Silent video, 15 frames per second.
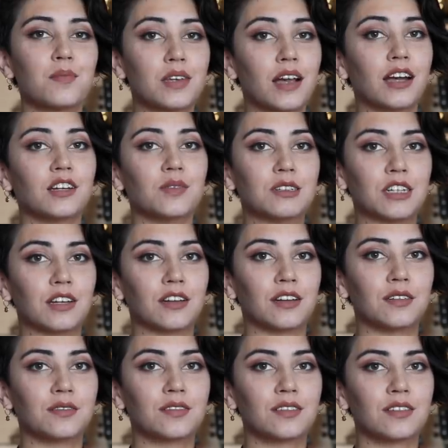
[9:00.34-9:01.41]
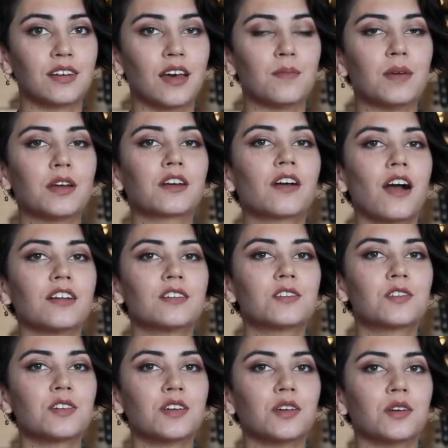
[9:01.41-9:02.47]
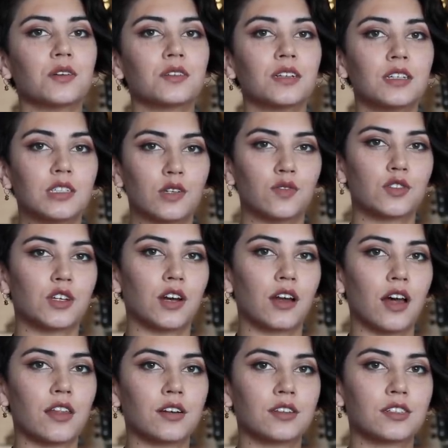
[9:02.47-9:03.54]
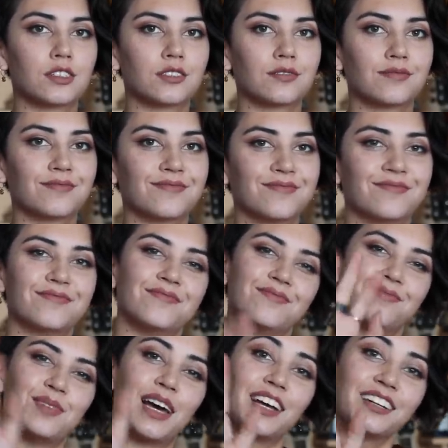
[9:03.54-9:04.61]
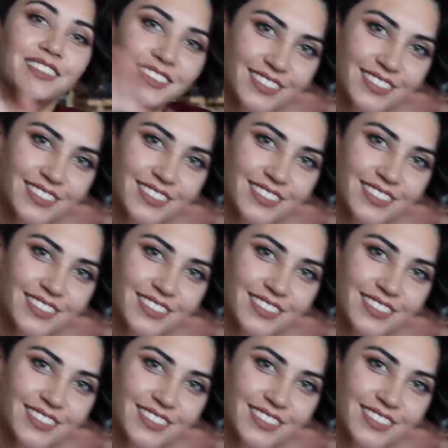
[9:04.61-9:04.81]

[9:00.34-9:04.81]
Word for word: be kind to each other, and may your gods treat you as you've treated others. Bye.